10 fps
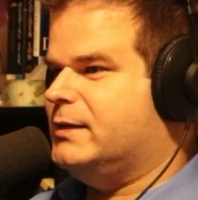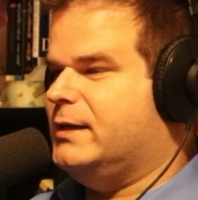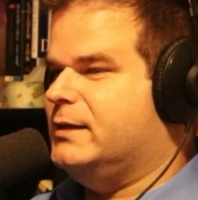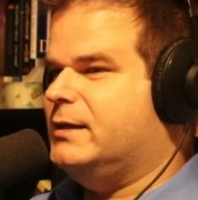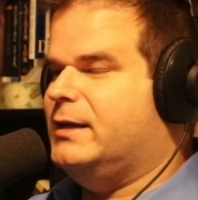
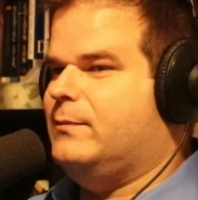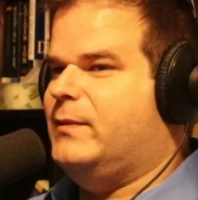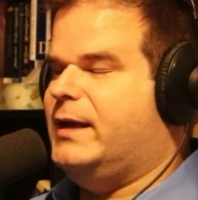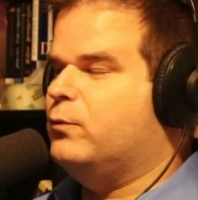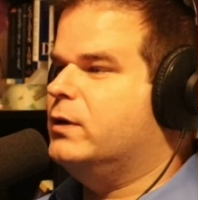And
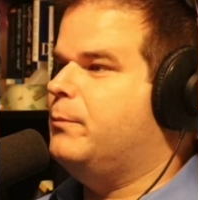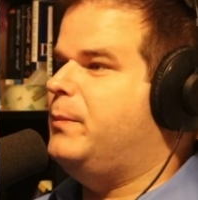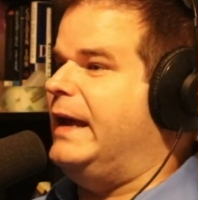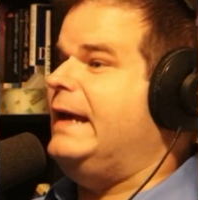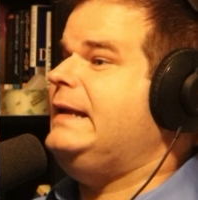man, when a
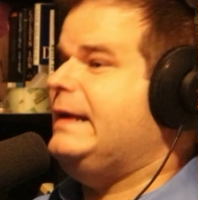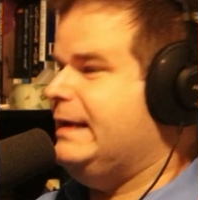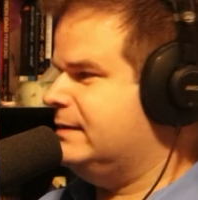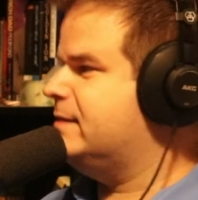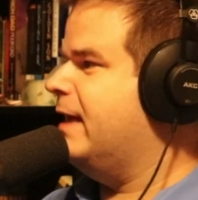band
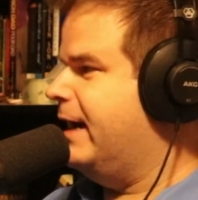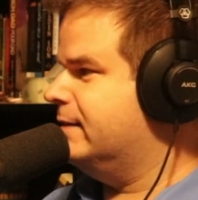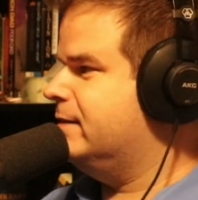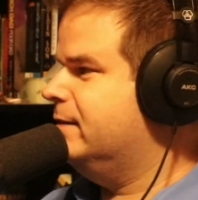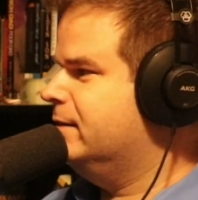hits that,